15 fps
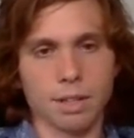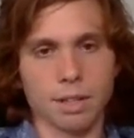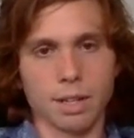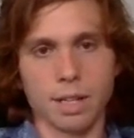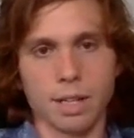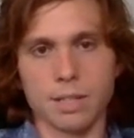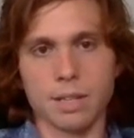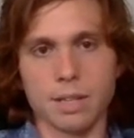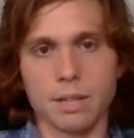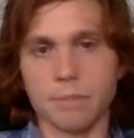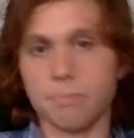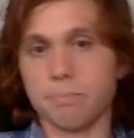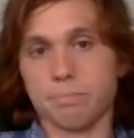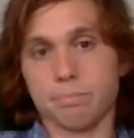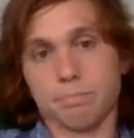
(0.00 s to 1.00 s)
I'd say
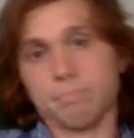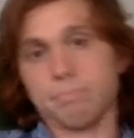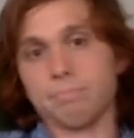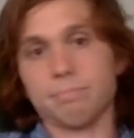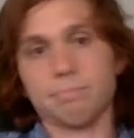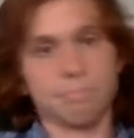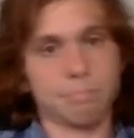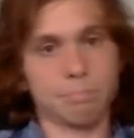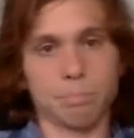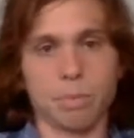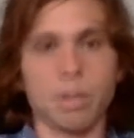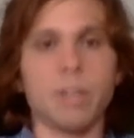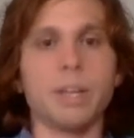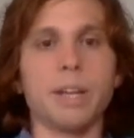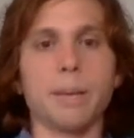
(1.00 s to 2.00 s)

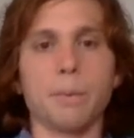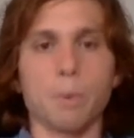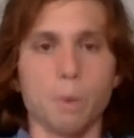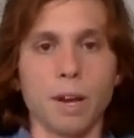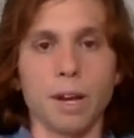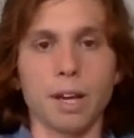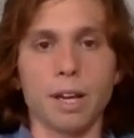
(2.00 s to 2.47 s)
pretty damn quick.